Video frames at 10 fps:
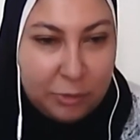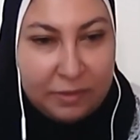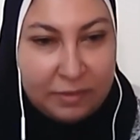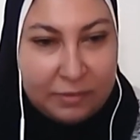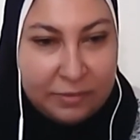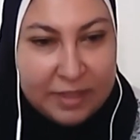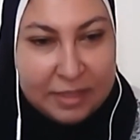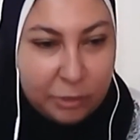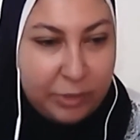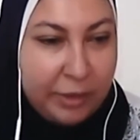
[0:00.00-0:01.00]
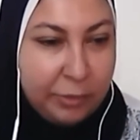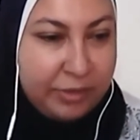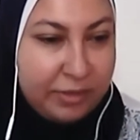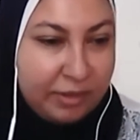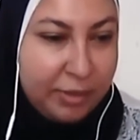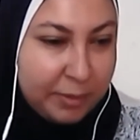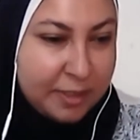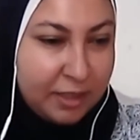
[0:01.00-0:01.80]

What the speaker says: with. That's okay with everybody?